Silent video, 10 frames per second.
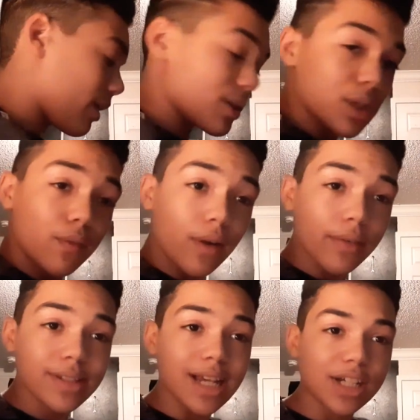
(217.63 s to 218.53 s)
So
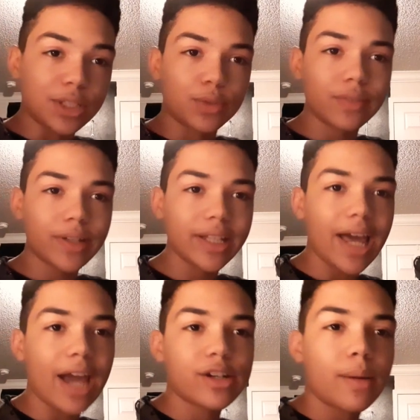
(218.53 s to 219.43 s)
far, this is actually really
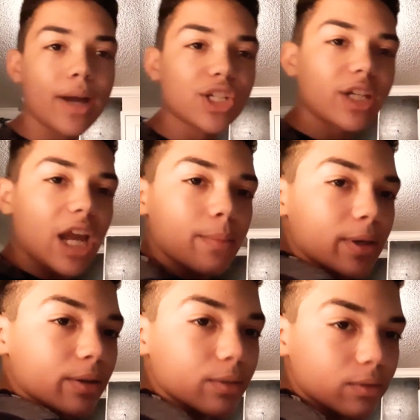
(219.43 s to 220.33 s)
accurate. I'm actually
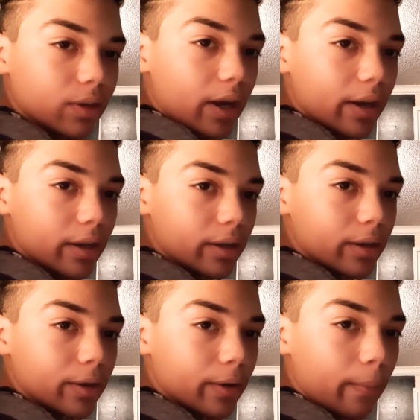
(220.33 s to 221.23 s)
aiming right
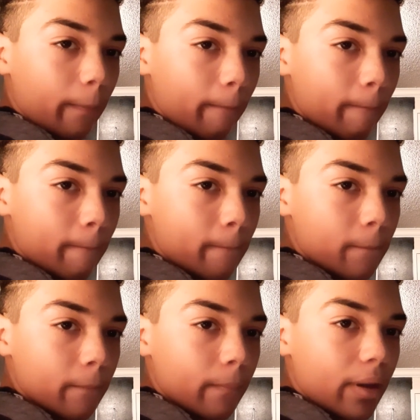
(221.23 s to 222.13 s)
here
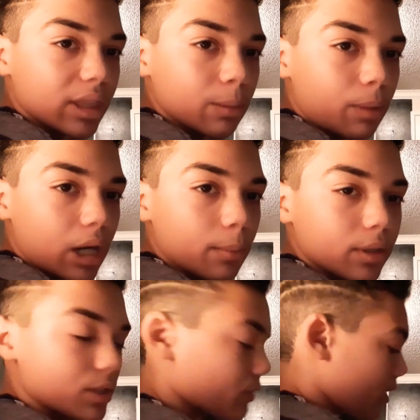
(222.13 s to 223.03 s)
at the bottom
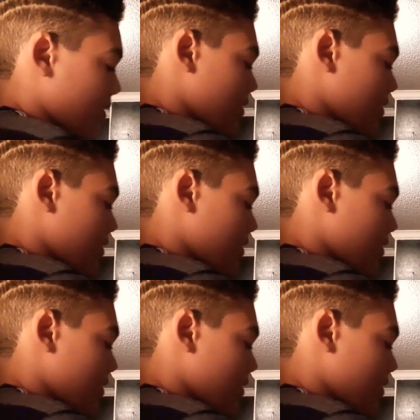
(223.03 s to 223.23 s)
of this wrench,